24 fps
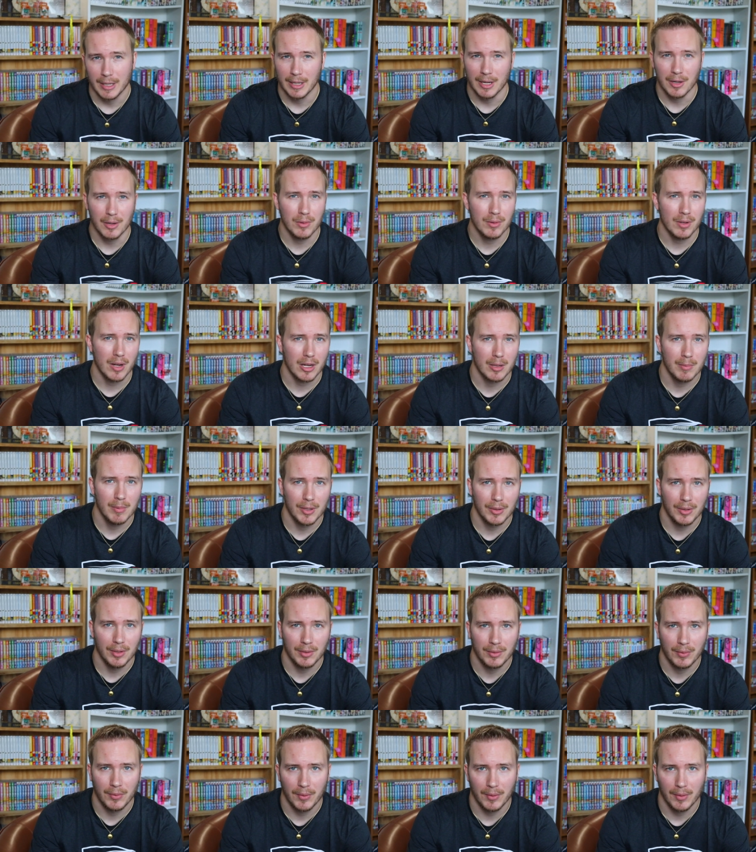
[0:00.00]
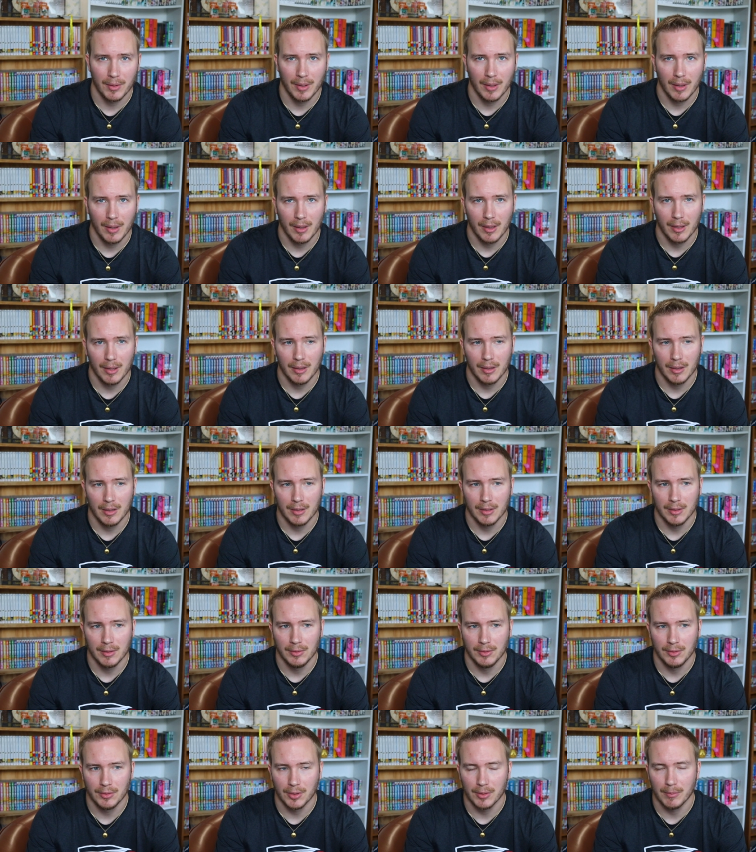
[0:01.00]
And I do talk about this uh,
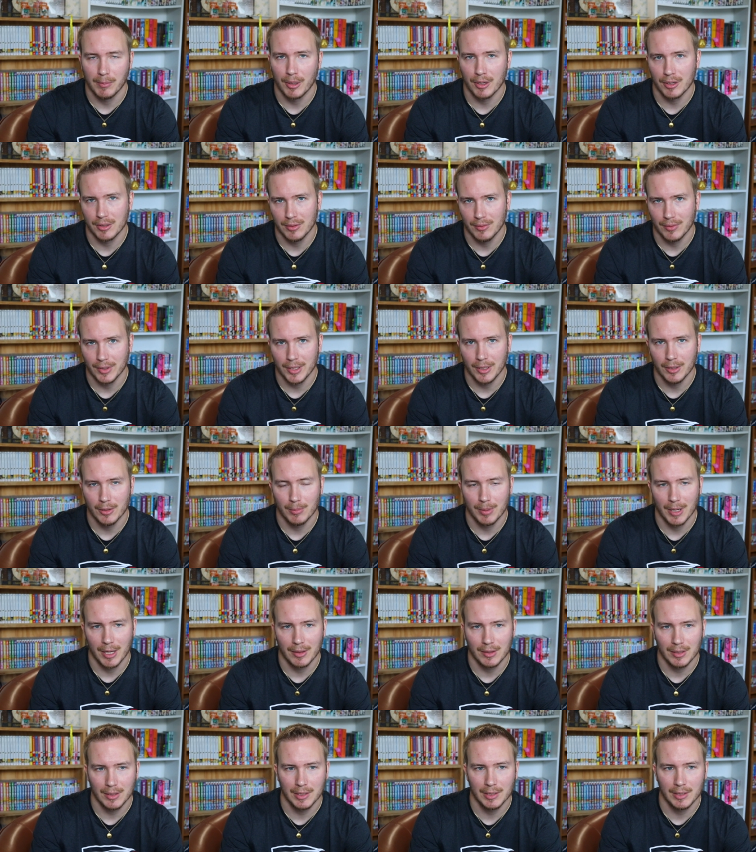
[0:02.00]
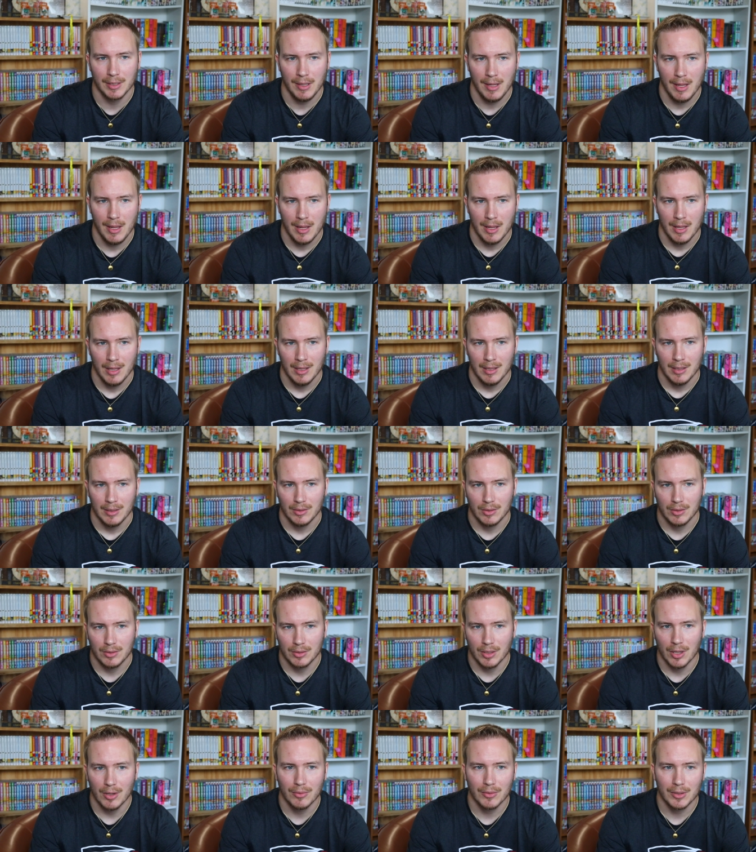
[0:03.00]
in certain parts of the video, but I think
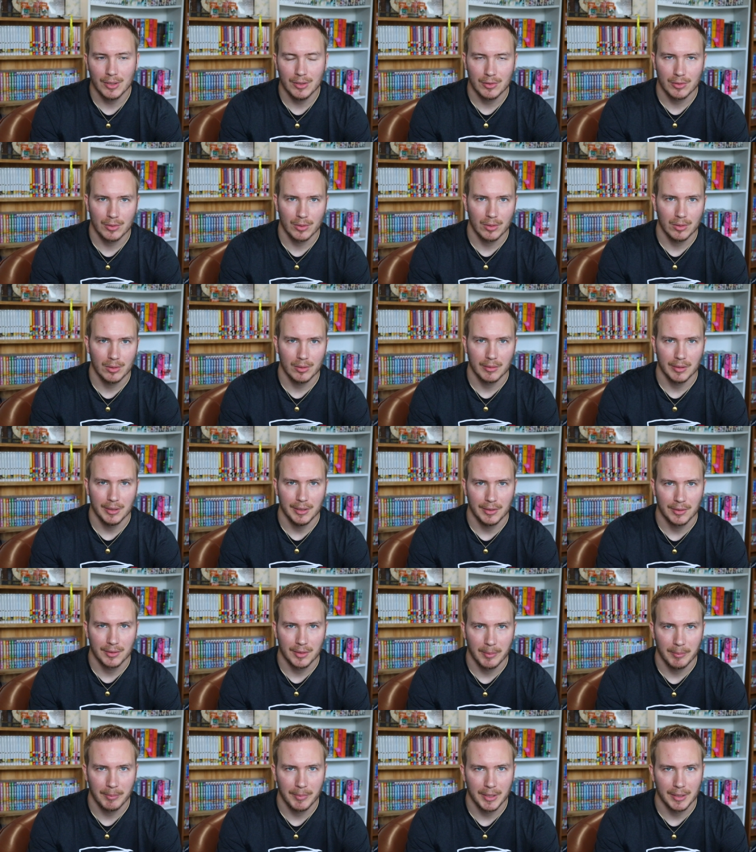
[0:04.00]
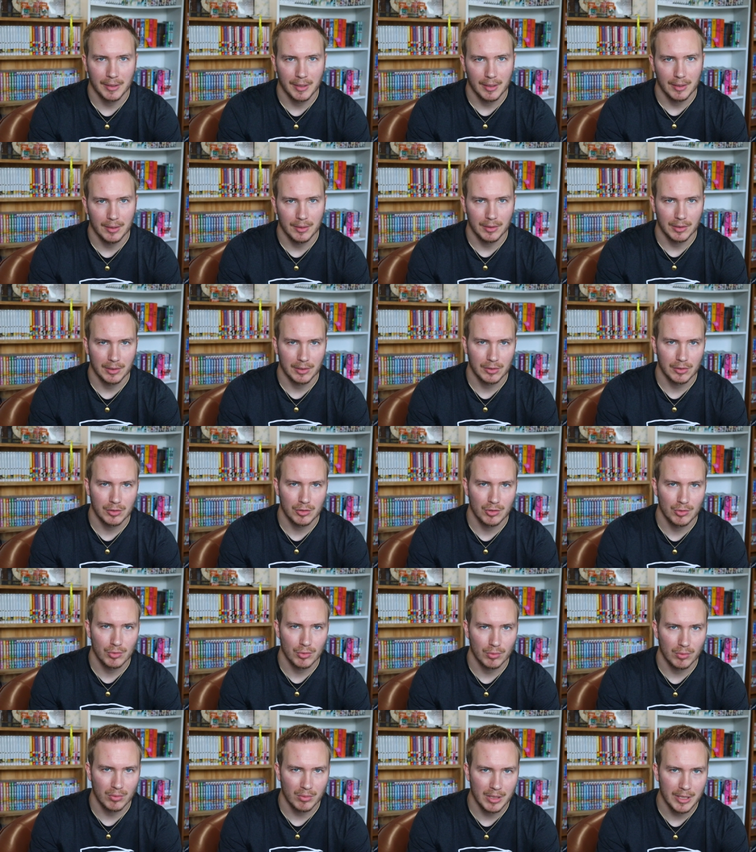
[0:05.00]
self-control is something that is
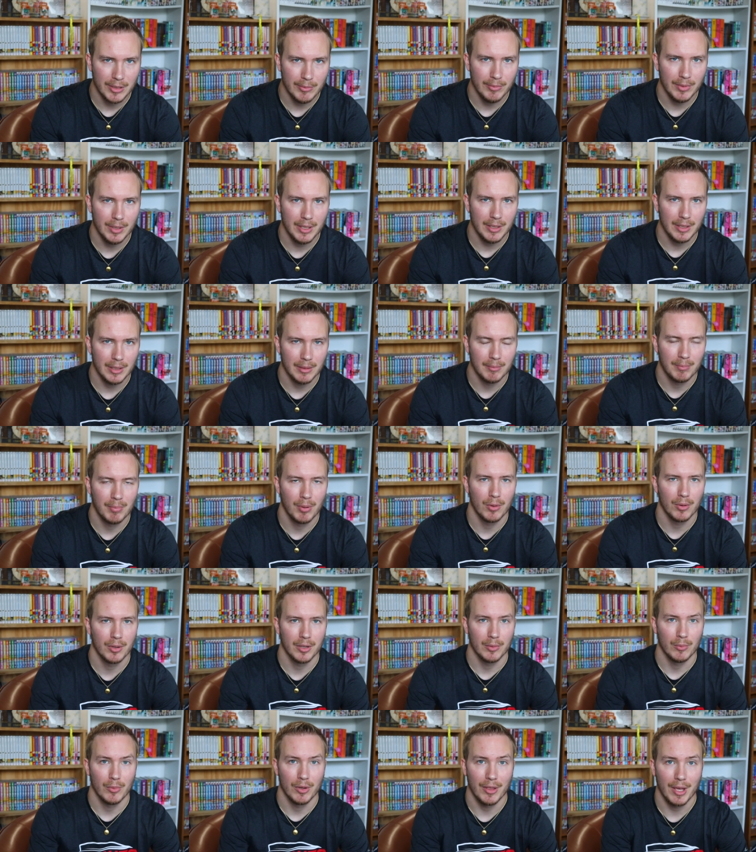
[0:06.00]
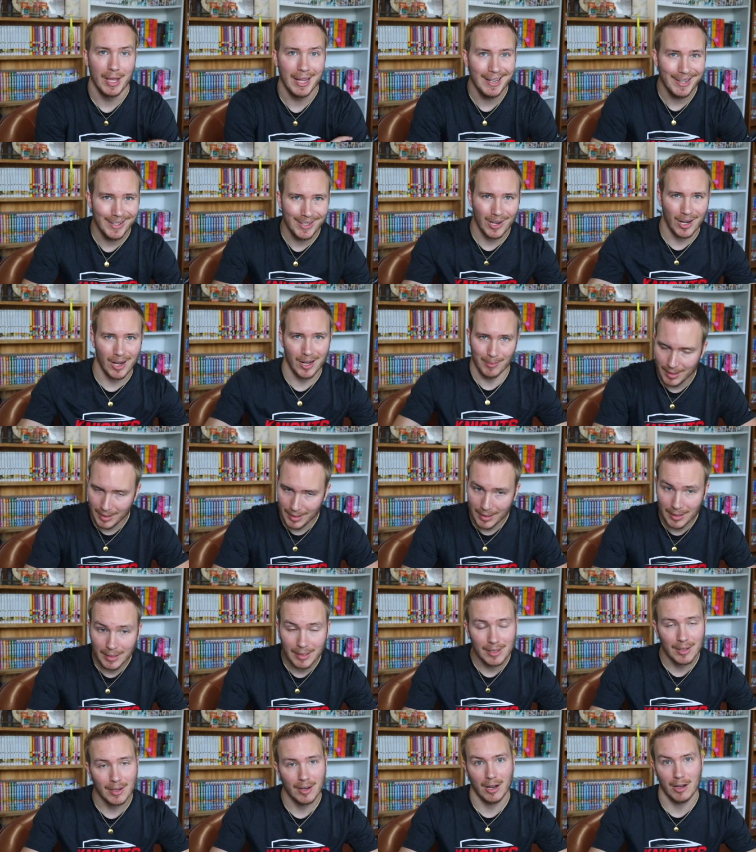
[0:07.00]
extremely important with any hobby,
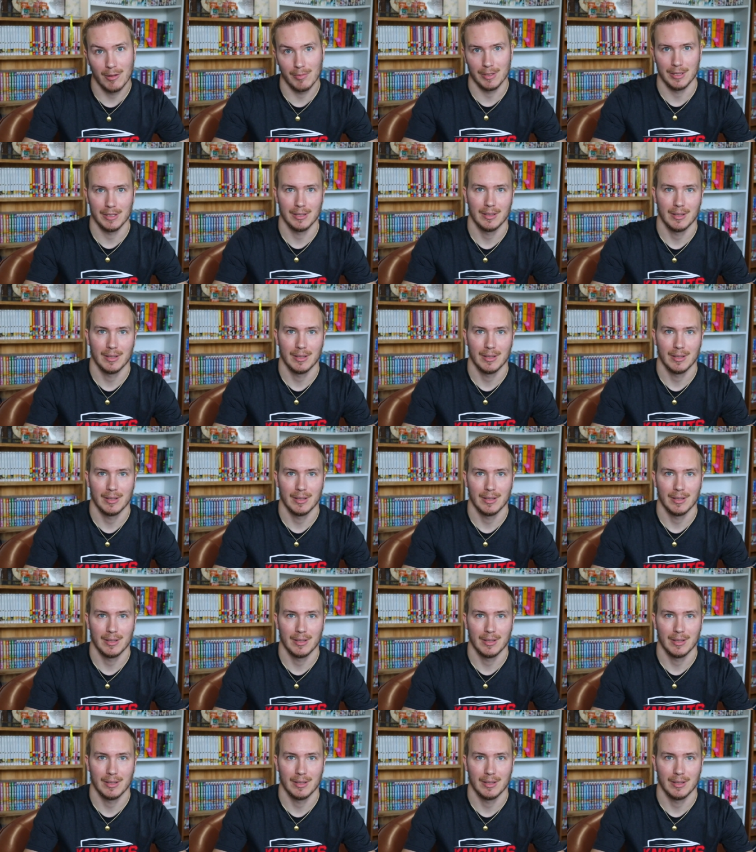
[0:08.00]
any hobby.